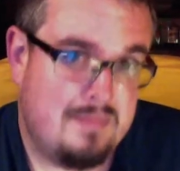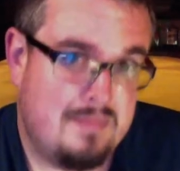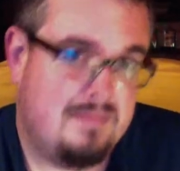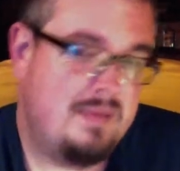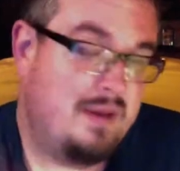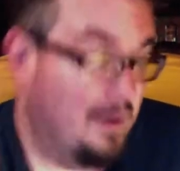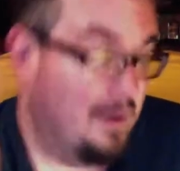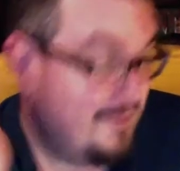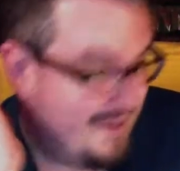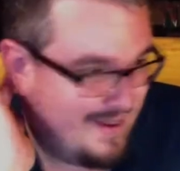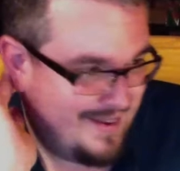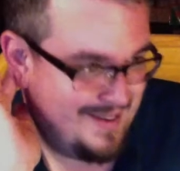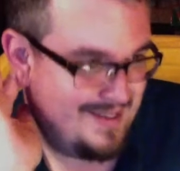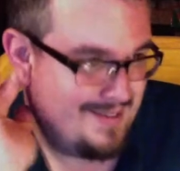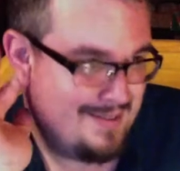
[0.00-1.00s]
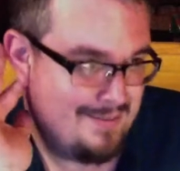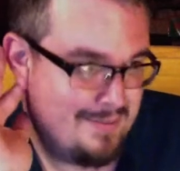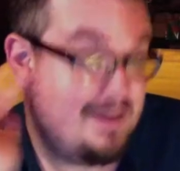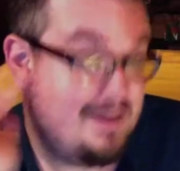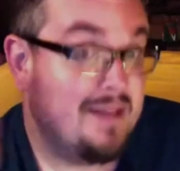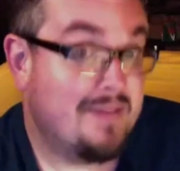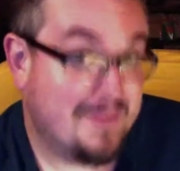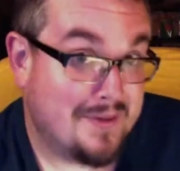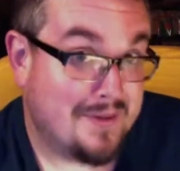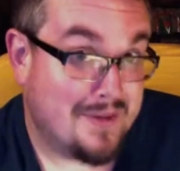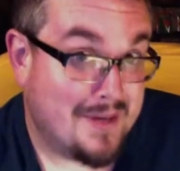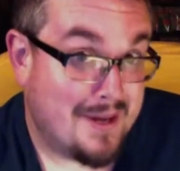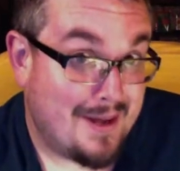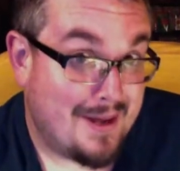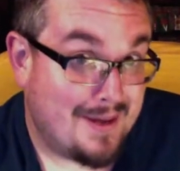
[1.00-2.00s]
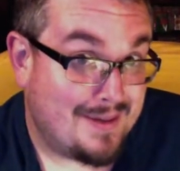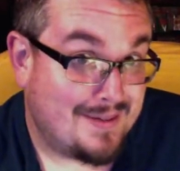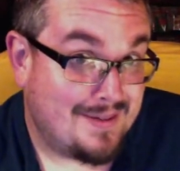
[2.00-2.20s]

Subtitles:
you know, believe it or not,